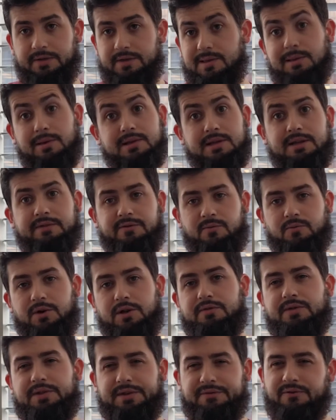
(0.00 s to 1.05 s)
There's lots of different
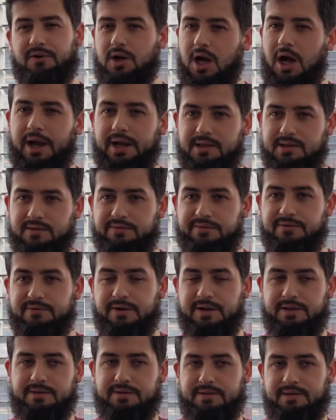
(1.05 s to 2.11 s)
words for different kinds of
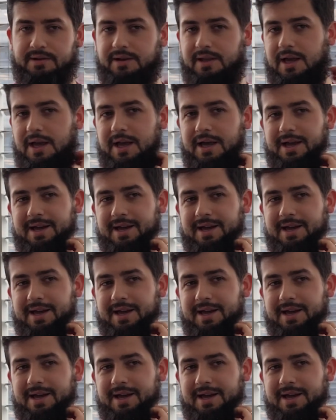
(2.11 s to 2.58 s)
friends, and